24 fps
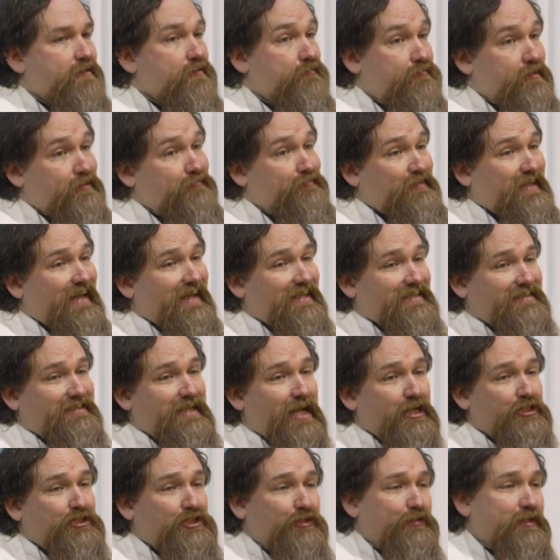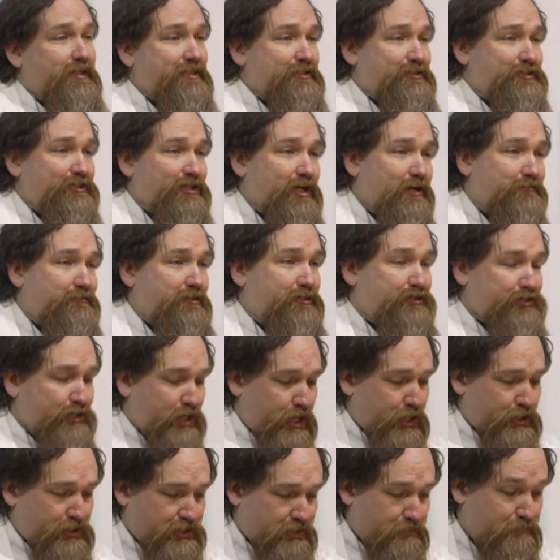15 centuries of the
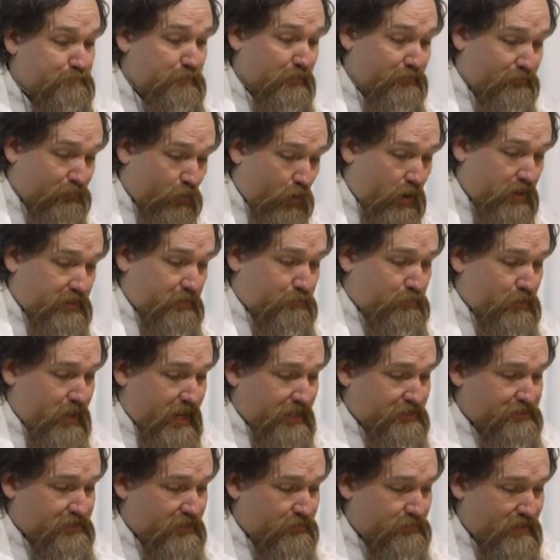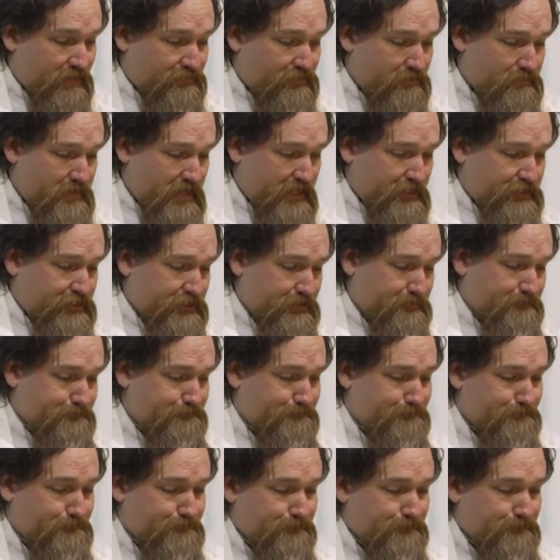church before the Protestant Reformation.